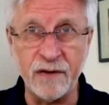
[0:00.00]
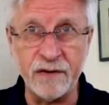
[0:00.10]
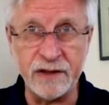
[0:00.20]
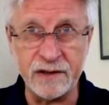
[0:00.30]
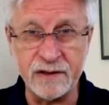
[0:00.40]

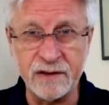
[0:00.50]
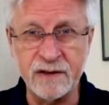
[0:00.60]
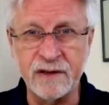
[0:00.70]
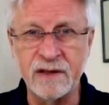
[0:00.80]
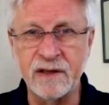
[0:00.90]
of it.
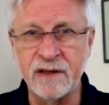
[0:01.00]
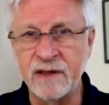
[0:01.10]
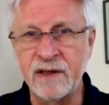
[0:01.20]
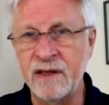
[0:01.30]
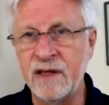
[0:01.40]

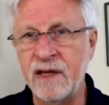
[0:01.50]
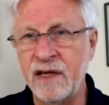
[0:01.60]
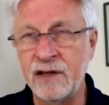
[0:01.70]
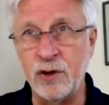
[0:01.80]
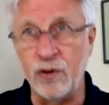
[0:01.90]

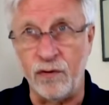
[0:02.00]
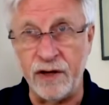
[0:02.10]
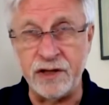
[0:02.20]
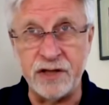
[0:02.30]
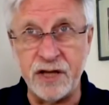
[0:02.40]
So
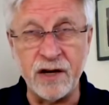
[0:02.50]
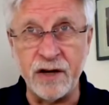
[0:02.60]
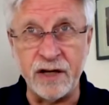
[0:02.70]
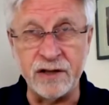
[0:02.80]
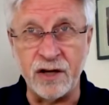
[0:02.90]

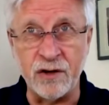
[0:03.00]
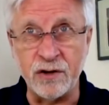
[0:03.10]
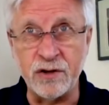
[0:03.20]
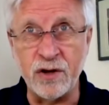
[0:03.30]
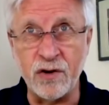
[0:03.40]
vegetarians are
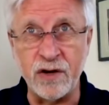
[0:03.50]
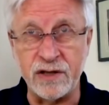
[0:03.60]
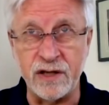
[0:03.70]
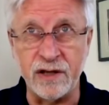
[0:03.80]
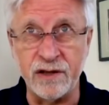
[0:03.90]

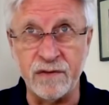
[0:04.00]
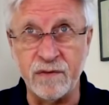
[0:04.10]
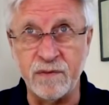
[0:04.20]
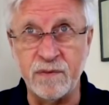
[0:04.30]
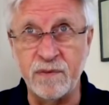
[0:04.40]
notoriously
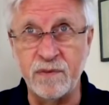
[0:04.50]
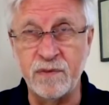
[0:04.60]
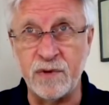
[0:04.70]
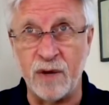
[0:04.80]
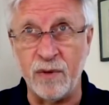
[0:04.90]

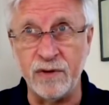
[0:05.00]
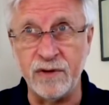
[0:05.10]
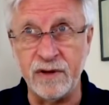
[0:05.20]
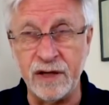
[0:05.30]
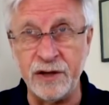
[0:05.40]

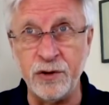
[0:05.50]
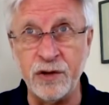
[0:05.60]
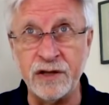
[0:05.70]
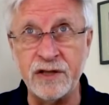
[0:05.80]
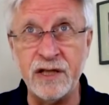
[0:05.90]
troubled, and you
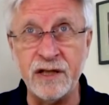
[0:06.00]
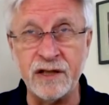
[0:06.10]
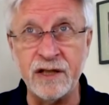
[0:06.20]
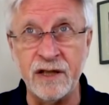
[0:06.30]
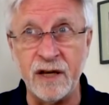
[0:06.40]
can see it
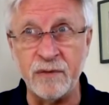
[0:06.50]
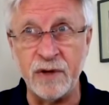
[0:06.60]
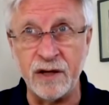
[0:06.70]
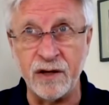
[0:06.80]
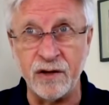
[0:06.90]
in them.
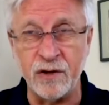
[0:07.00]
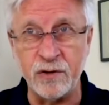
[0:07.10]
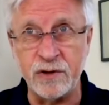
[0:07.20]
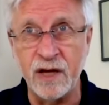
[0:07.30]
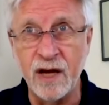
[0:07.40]
They are
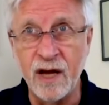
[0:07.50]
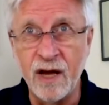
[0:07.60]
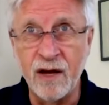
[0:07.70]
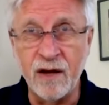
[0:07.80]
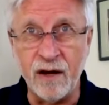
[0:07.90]
those
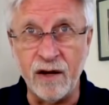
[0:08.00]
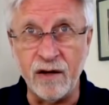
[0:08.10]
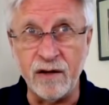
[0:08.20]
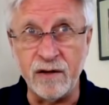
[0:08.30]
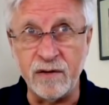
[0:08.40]

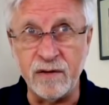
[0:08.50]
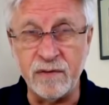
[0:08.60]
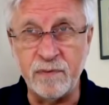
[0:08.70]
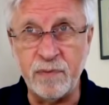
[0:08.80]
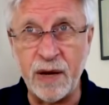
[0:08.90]

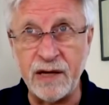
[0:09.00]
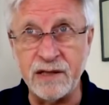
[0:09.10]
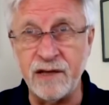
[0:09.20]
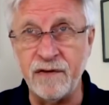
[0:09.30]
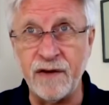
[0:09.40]

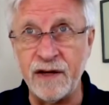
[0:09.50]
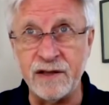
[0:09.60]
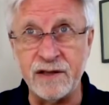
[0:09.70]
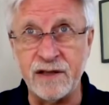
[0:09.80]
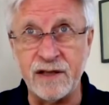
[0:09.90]

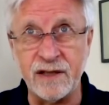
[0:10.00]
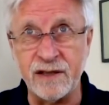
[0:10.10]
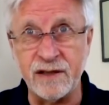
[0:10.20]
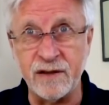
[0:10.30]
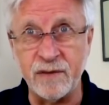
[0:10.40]
pasty-faced,
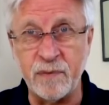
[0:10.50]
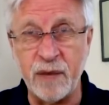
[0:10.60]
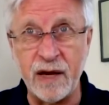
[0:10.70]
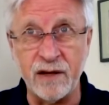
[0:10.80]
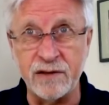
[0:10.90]

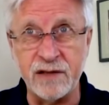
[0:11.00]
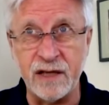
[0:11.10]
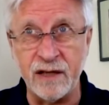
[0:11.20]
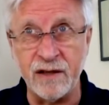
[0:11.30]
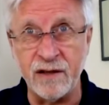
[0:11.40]
pale
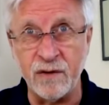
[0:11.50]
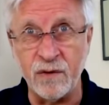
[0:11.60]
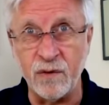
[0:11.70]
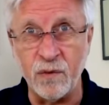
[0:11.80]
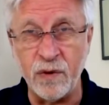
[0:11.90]

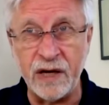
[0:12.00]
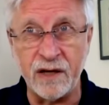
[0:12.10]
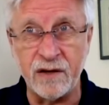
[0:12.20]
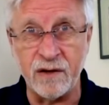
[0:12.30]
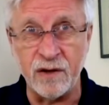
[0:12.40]
skin,
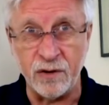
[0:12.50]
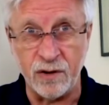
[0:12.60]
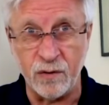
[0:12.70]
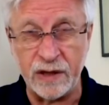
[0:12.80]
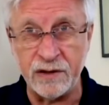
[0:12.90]
weak,
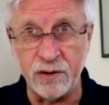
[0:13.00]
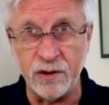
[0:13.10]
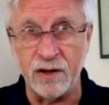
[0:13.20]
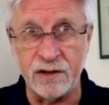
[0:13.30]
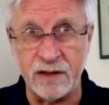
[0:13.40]
wet
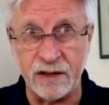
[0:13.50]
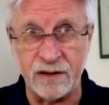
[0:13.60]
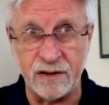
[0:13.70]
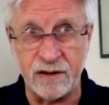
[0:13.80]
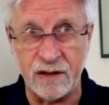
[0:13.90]
noodles
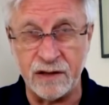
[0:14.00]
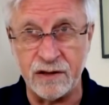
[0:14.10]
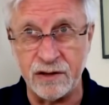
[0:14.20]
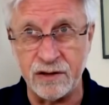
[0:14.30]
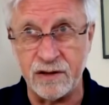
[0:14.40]
that
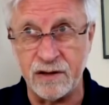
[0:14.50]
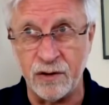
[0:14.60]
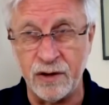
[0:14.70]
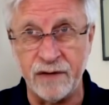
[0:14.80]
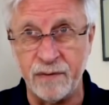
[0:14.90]
just
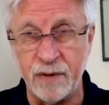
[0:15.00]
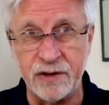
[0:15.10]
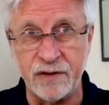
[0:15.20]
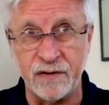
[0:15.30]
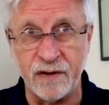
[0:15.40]
don't have
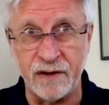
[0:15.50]
much of